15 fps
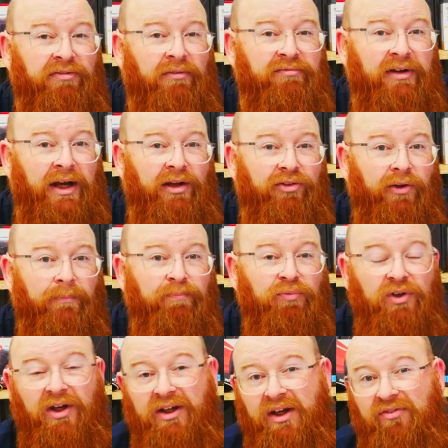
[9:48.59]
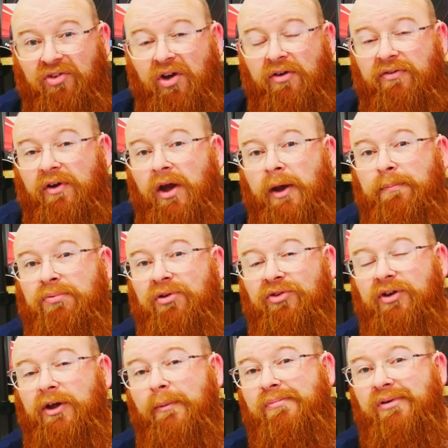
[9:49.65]
from that and gives off a
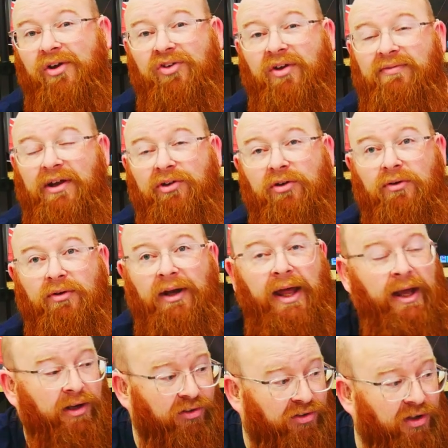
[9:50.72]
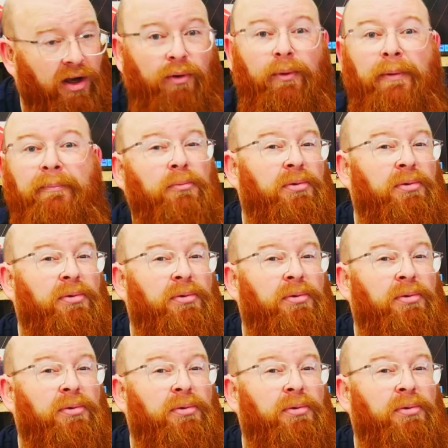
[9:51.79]
pretty impressive little light show.